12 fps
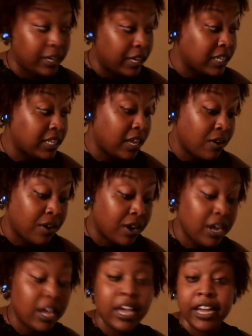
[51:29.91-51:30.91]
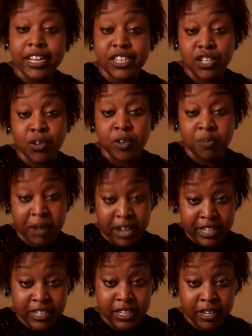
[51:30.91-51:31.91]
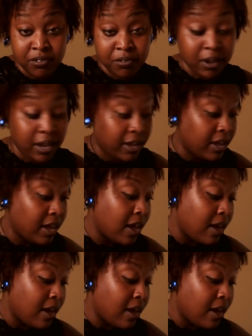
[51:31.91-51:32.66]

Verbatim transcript: Yes, they are. And so is Pisces. Okay.